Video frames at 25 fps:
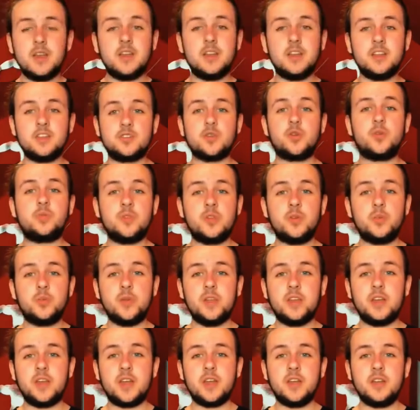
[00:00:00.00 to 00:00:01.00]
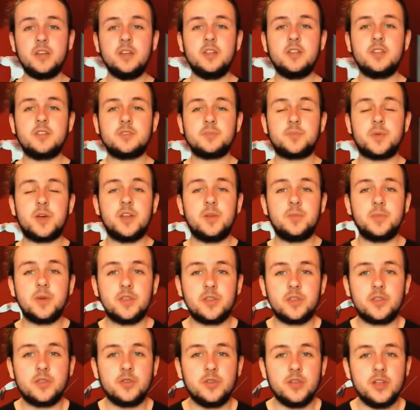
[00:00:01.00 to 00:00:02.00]
This opening weekend,
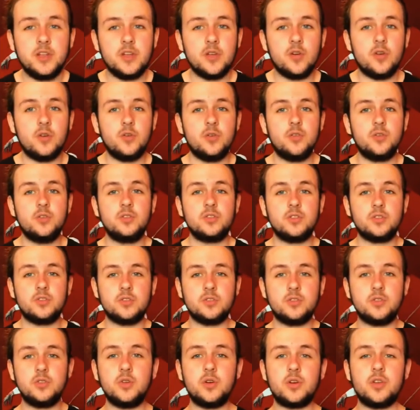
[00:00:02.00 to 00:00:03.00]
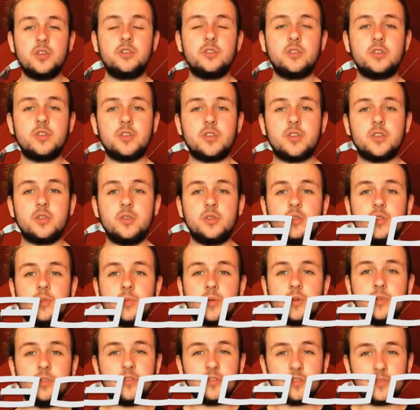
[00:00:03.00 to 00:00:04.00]
Spider-Man 3 earned
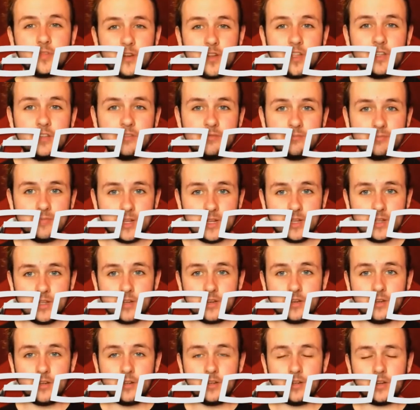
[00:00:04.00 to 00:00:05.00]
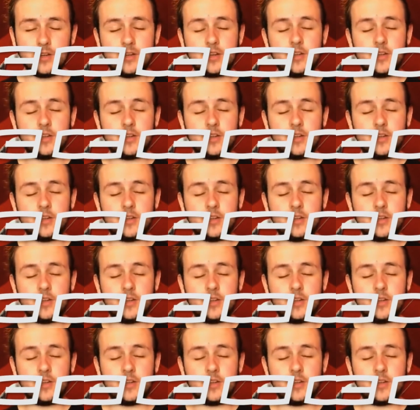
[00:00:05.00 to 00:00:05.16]
$230.5 million